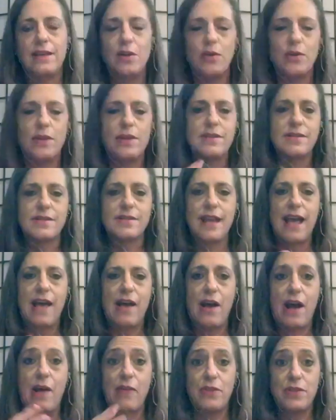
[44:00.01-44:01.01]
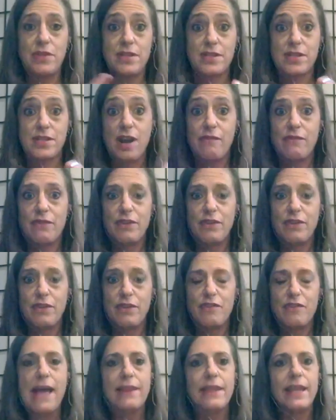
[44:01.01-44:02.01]
know, they just how the discovery of
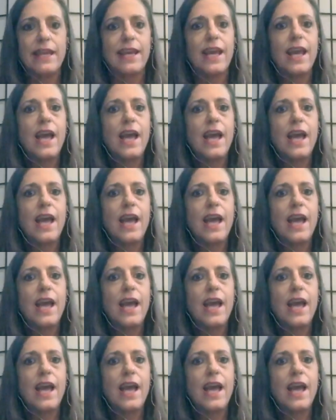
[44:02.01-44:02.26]
man, like